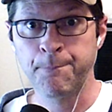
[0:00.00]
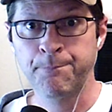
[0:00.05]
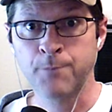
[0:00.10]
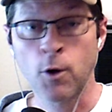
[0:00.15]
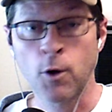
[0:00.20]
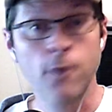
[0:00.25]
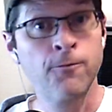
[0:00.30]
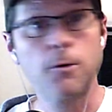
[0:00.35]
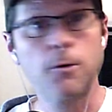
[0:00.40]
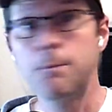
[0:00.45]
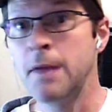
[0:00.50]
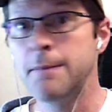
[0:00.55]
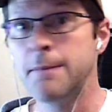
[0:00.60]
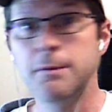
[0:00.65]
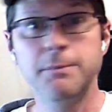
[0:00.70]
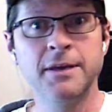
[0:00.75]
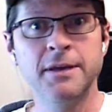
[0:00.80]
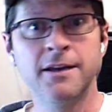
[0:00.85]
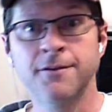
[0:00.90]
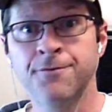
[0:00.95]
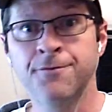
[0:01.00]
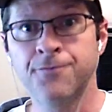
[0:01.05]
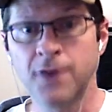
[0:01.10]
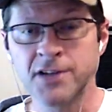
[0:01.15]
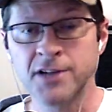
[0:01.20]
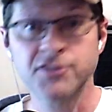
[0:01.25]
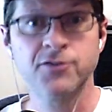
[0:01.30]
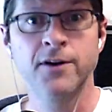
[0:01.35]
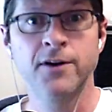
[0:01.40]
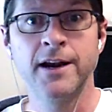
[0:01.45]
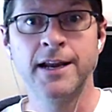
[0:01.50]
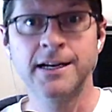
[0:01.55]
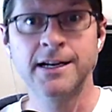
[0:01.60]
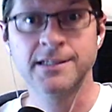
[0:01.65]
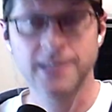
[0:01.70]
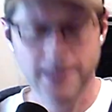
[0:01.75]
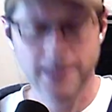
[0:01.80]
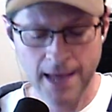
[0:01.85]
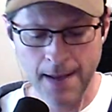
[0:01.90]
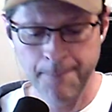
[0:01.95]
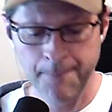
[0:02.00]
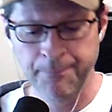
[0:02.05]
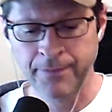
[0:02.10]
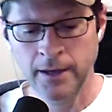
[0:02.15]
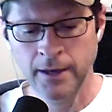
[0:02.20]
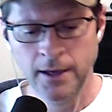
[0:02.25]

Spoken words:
or for maybe being frustrating to them.